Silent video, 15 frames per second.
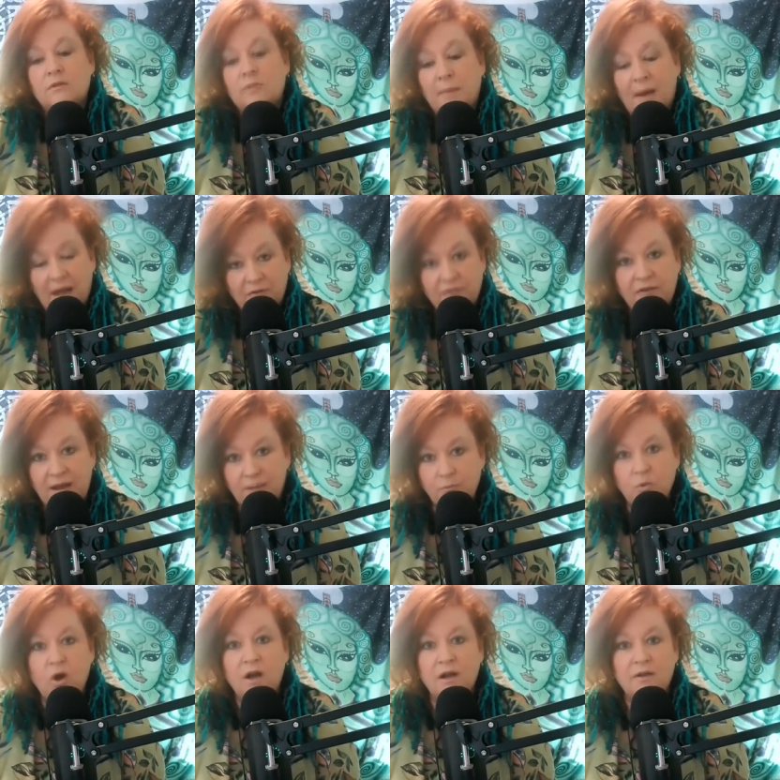The Black
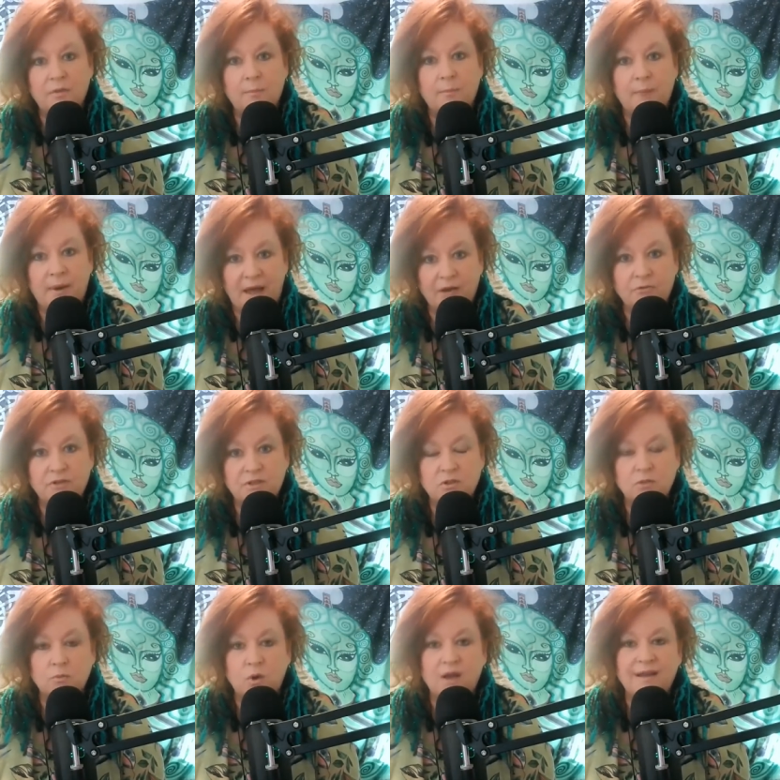Flame work and the Black
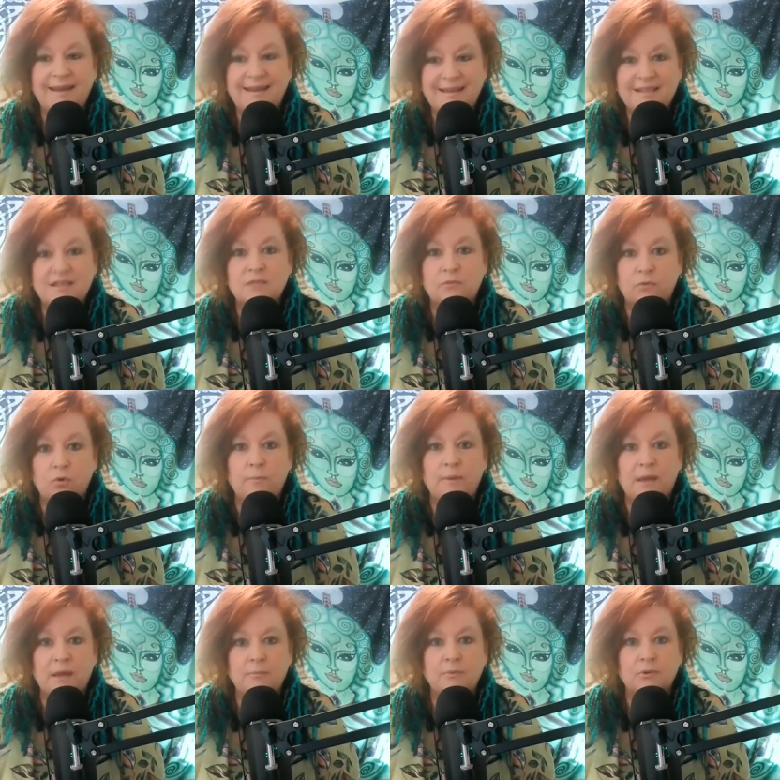Crystal work is for
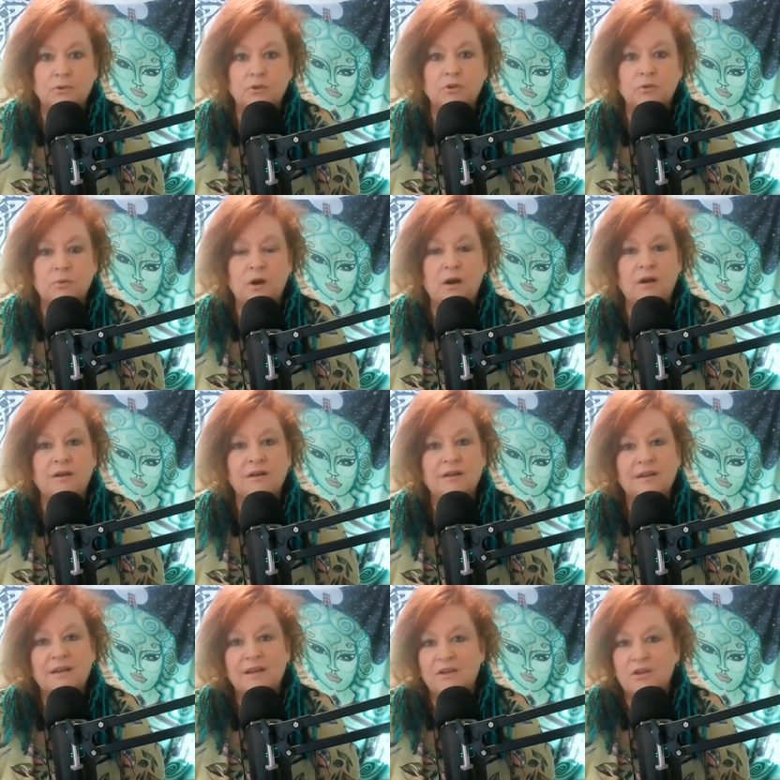people who are
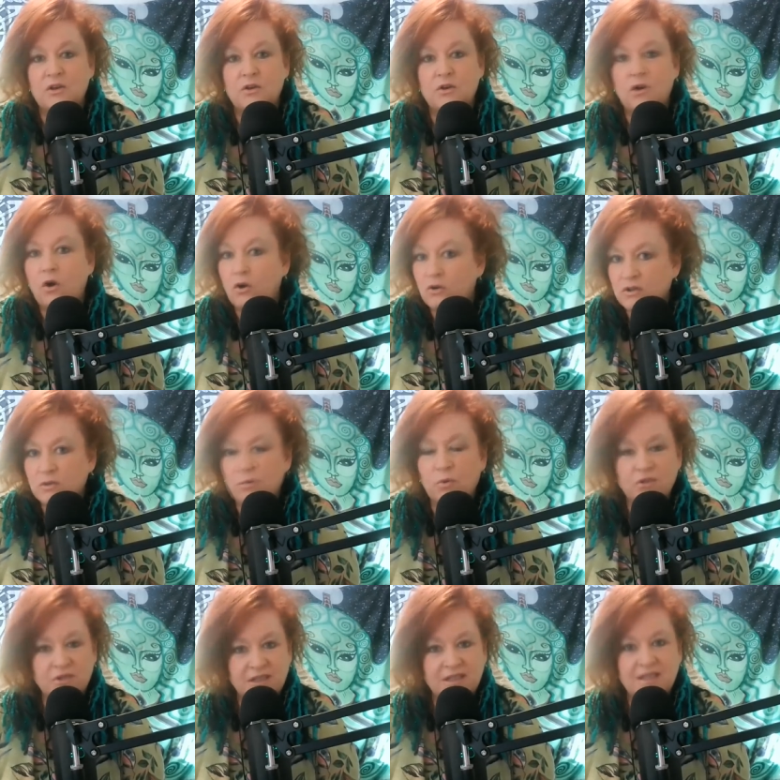not
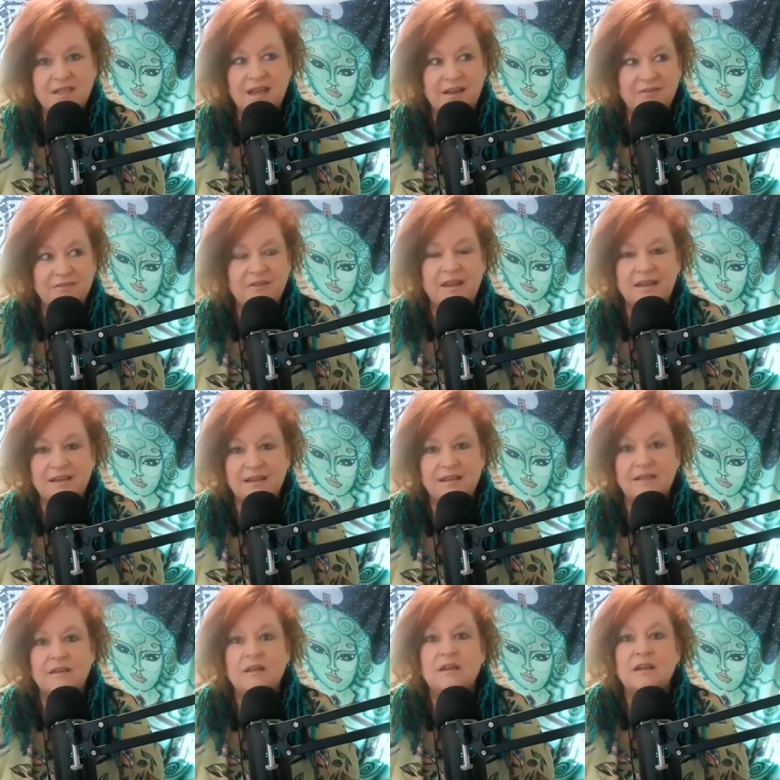wanting to have
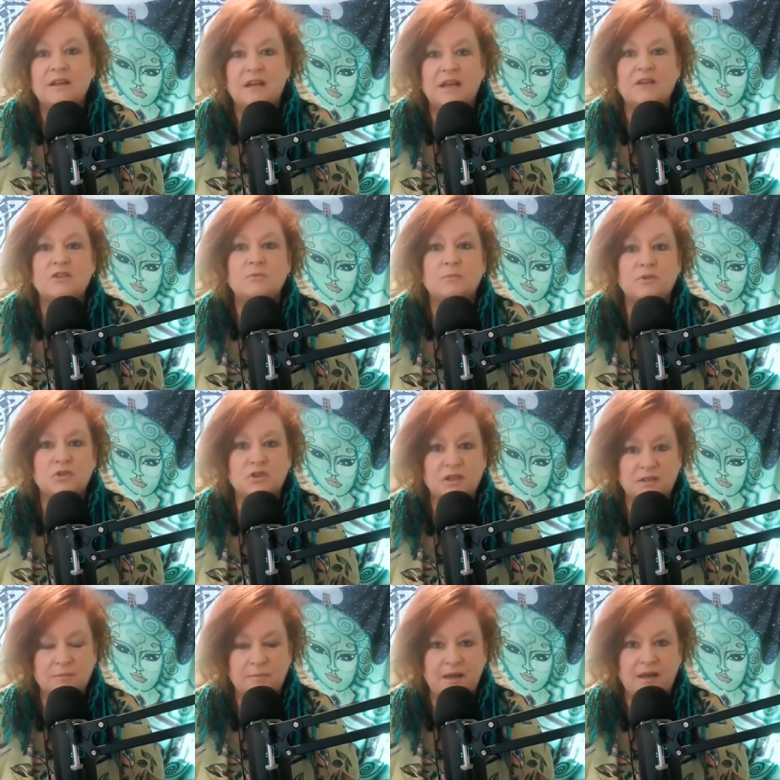any connection with
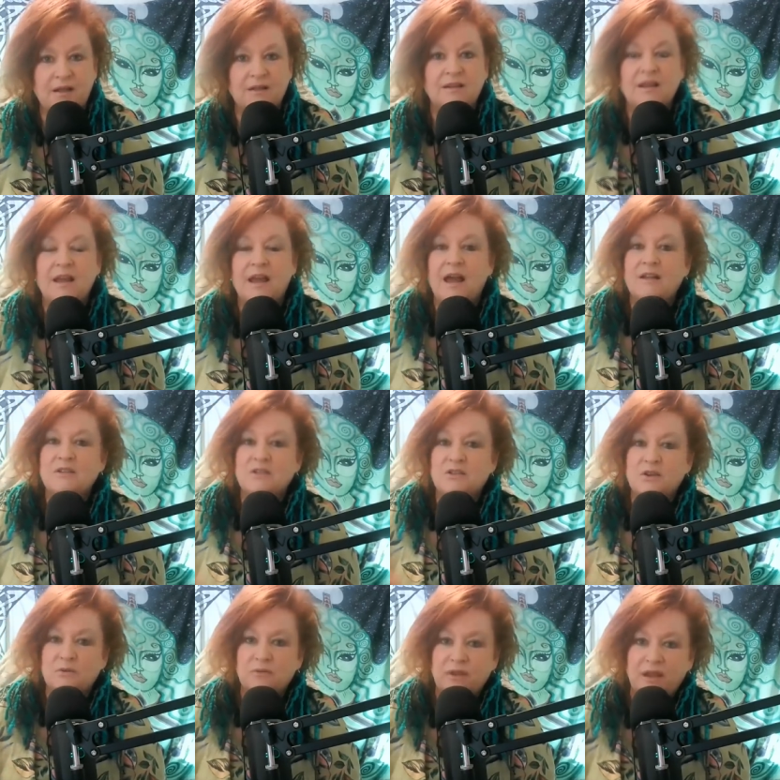Jezebel, and
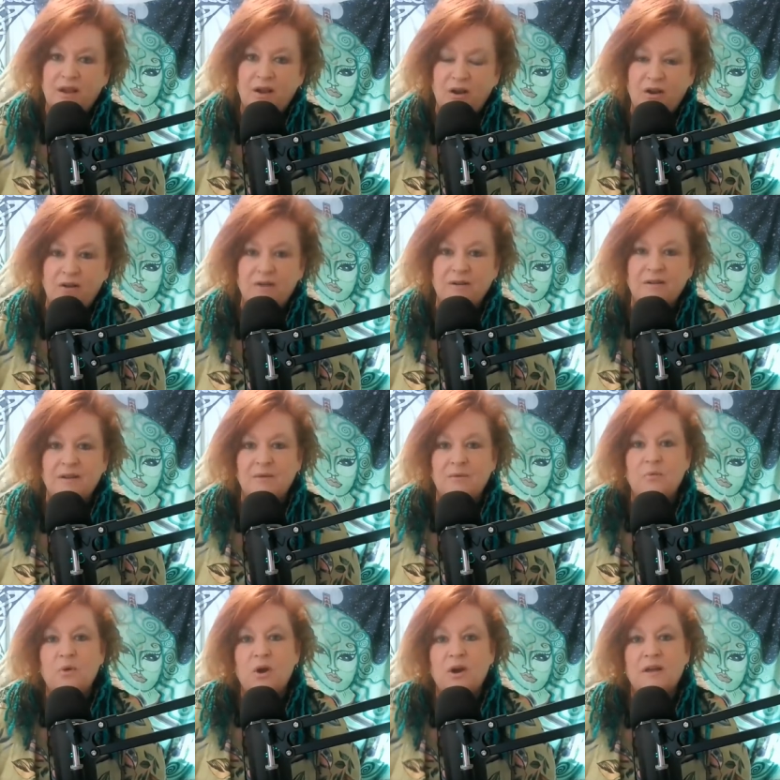so they are
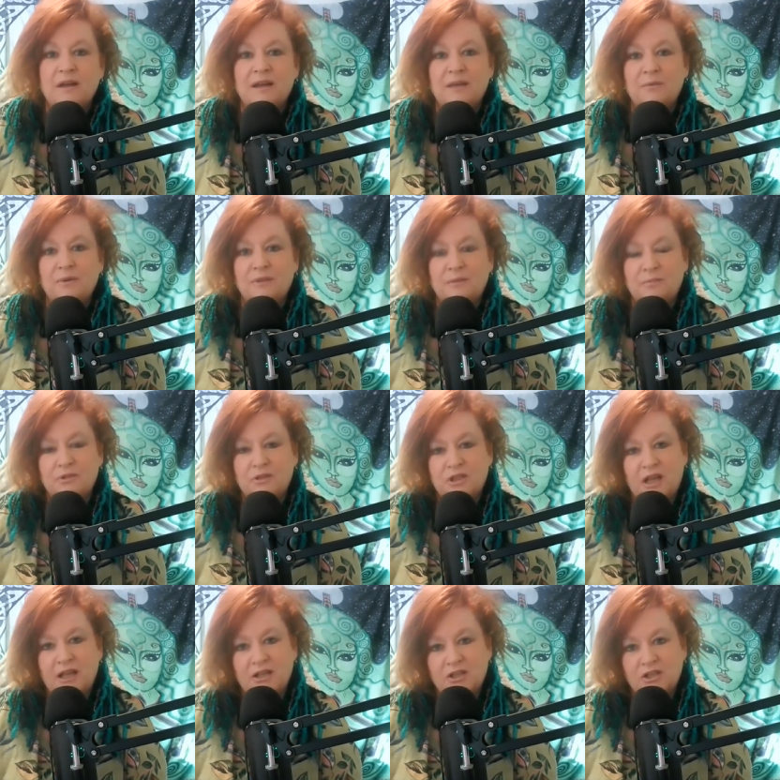working with the
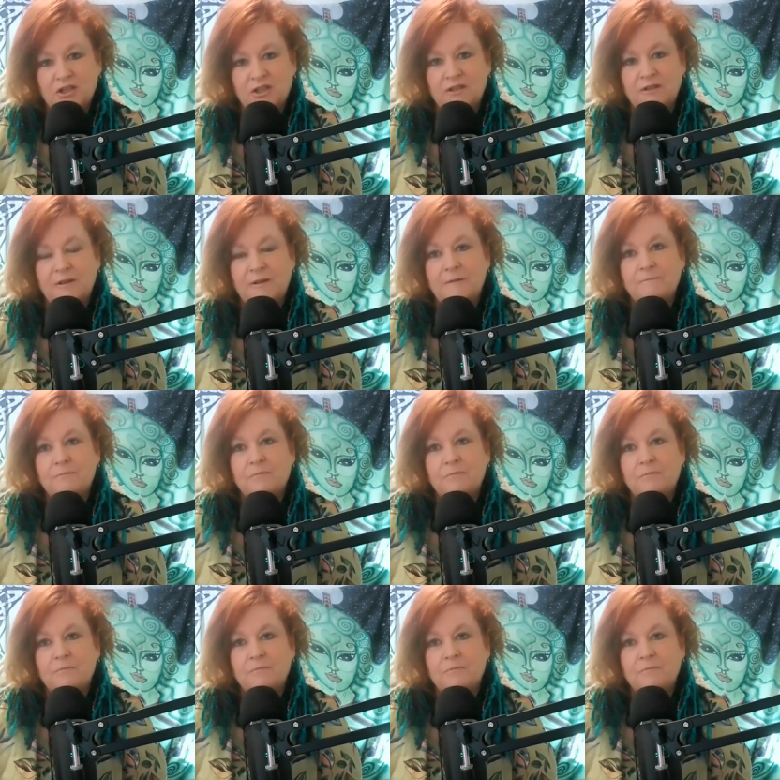protection